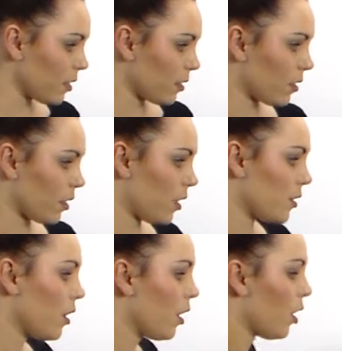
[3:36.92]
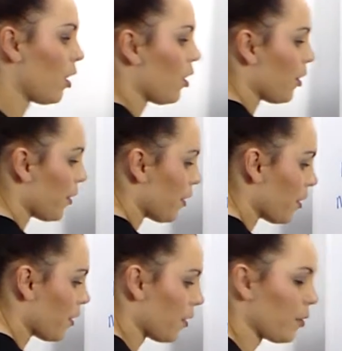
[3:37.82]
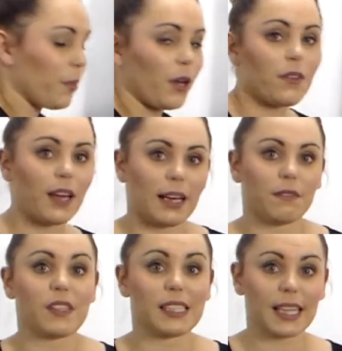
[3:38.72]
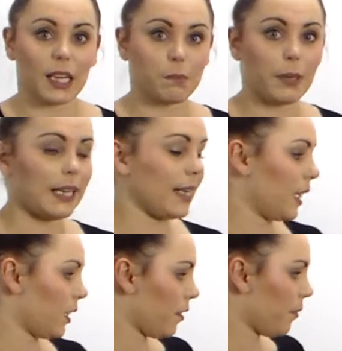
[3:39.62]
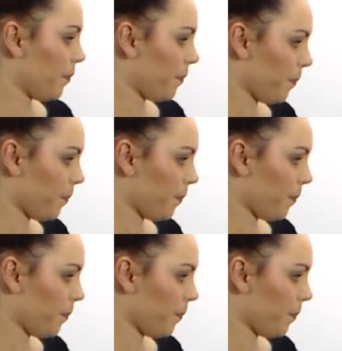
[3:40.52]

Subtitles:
sentences both have the same meaning.